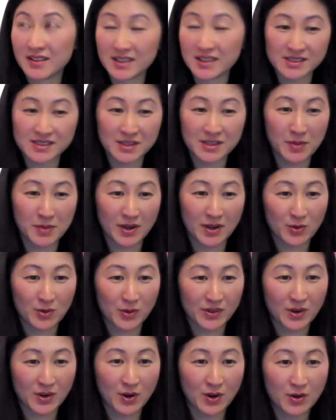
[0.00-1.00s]
things get better
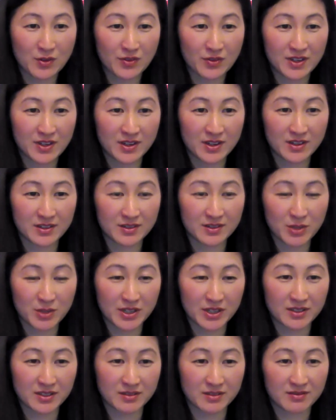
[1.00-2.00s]
with COVID and
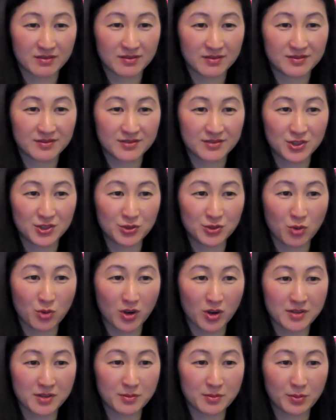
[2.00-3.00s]
we can do
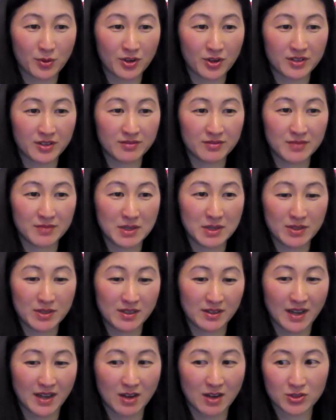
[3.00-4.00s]
more input,
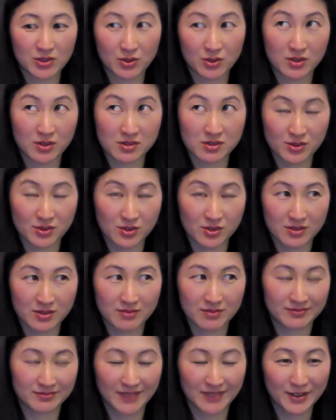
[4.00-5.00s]
maybe outdoors, or
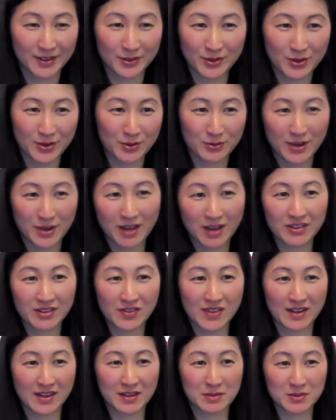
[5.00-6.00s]
I don't know. I'll
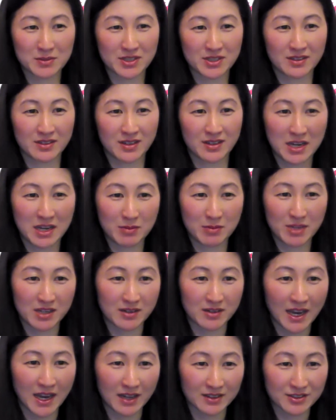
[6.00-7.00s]
leave that up to Amy
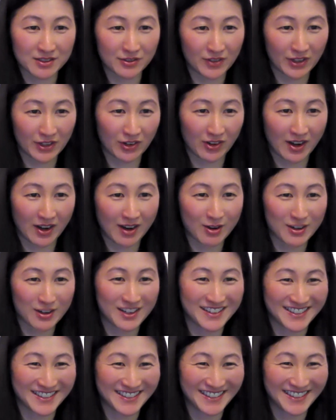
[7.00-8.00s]
and Hank to figure out.